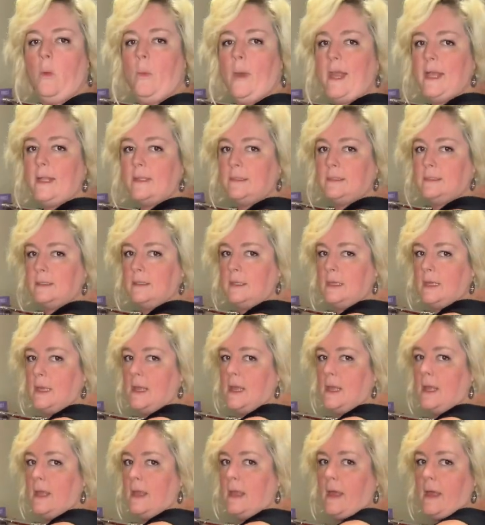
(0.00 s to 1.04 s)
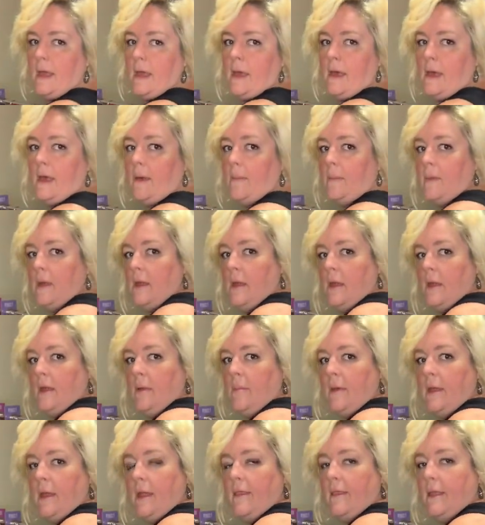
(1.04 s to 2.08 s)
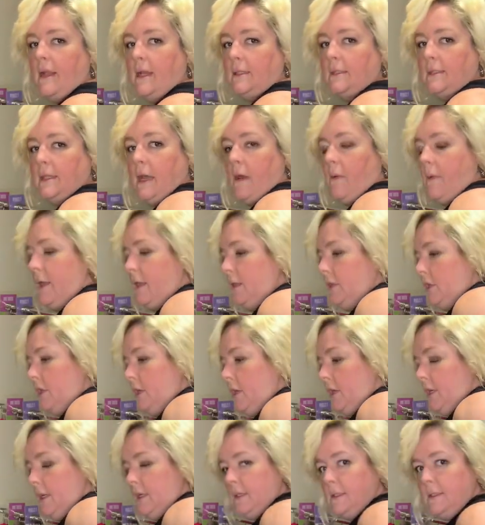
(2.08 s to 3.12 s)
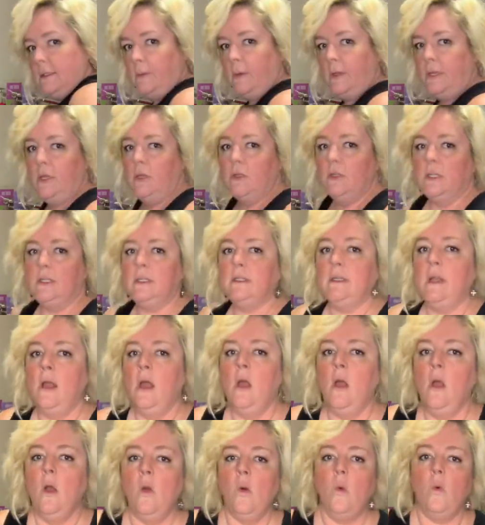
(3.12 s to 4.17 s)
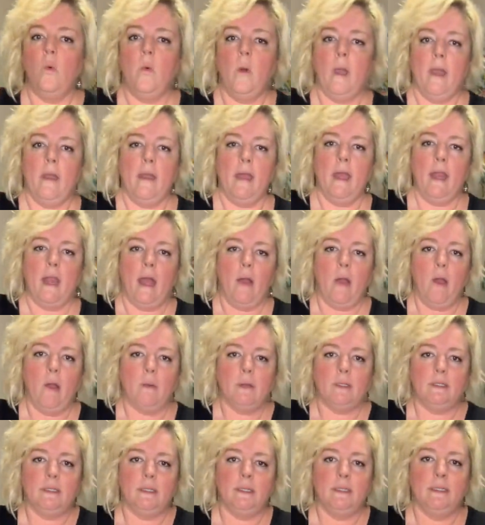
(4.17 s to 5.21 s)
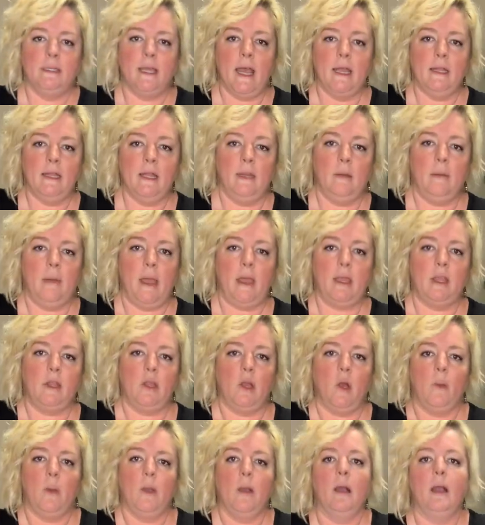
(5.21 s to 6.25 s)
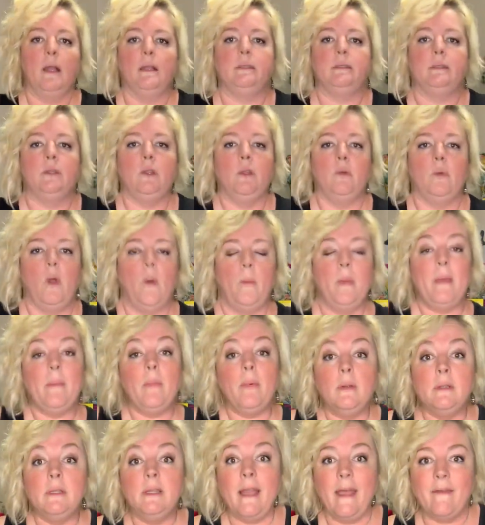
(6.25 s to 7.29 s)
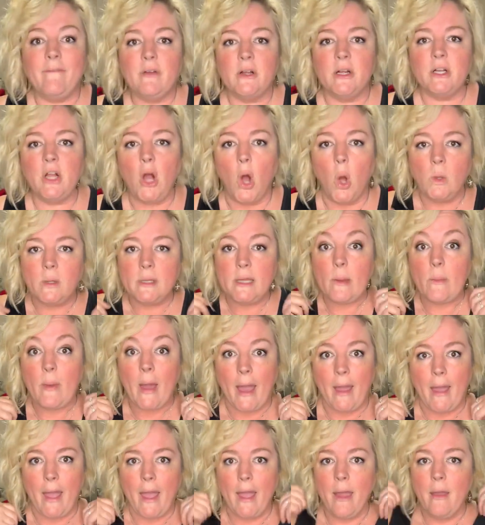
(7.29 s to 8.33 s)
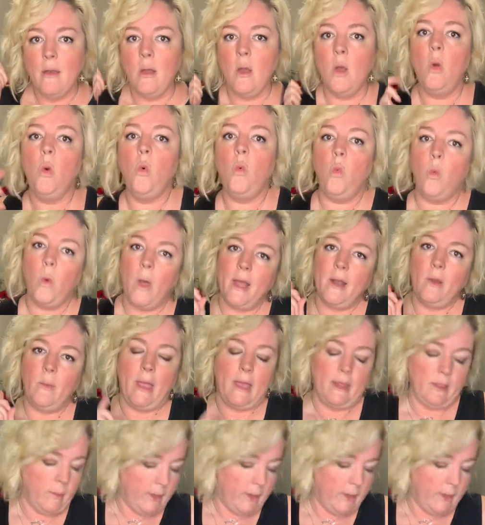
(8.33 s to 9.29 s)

waist, but that's how it looks when you just wear it how it was intended. But you know, us LuLaRoe people never only wear it one way, the